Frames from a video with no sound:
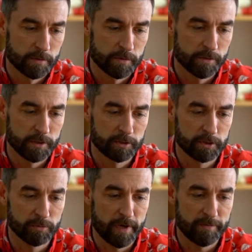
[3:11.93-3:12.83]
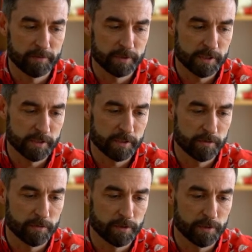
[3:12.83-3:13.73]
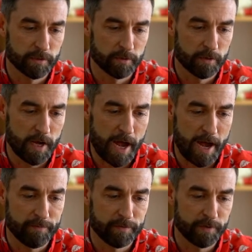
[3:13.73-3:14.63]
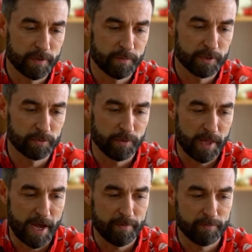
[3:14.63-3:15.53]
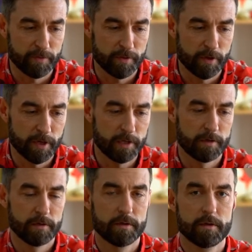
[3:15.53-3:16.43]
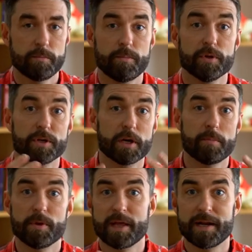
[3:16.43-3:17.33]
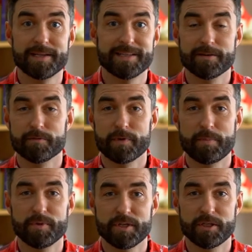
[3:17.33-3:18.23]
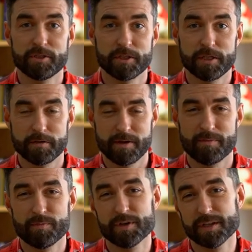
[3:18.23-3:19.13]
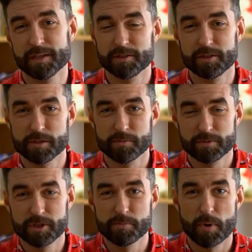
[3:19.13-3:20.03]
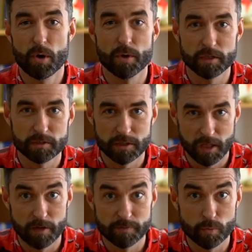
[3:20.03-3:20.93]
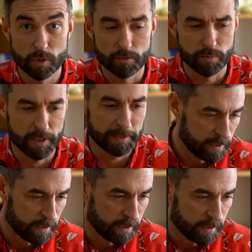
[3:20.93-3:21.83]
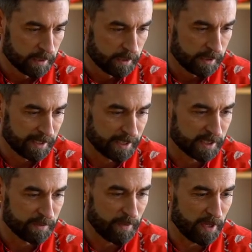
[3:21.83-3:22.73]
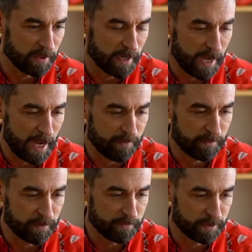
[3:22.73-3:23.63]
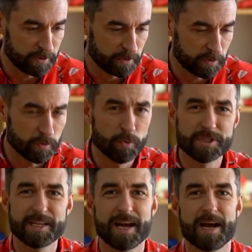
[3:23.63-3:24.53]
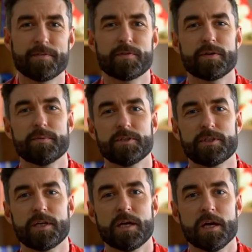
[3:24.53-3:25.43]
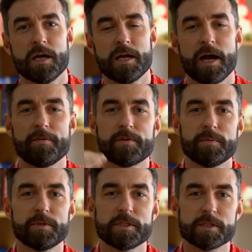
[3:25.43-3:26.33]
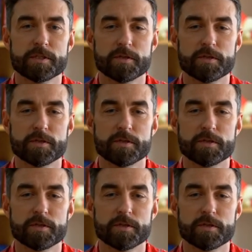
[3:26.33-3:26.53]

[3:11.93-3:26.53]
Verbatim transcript: So here she references the earlier after image with afterthought, building up on that idea of repetition, and really that she's a poet. She loves wordplay. So they could smell an afterimage. So what's an afterimage? An afterimage is the